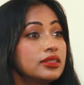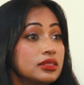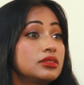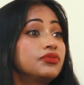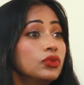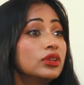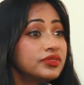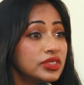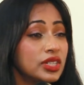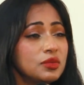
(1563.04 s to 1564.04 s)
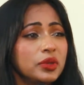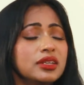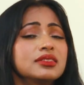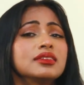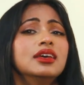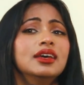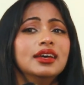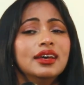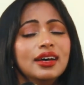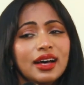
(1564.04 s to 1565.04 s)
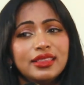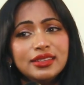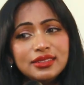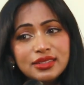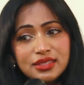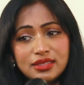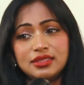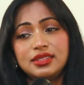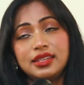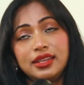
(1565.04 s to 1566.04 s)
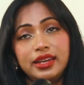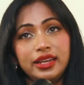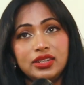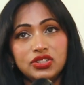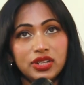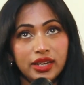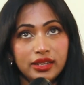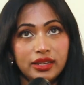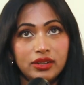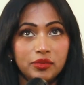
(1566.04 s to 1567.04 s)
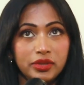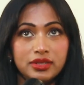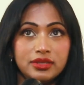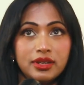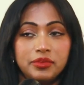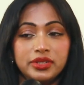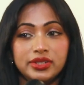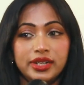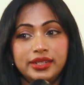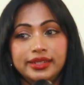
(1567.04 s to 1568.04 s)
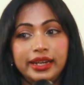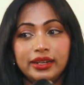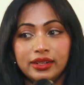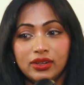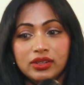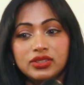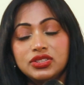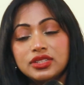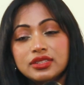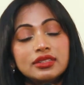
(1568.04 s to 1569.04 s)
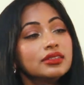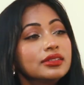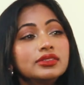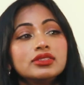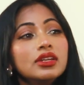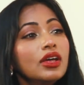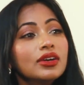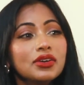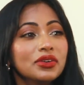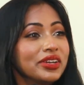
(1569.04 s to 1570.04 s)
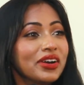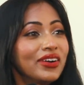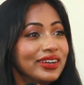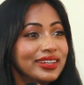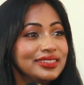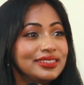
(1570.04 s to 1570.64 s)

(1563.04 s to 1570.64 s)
There's full of trust, because I think this day and age, like, because I've been trying to date and all, it's just it's a lot going on. It's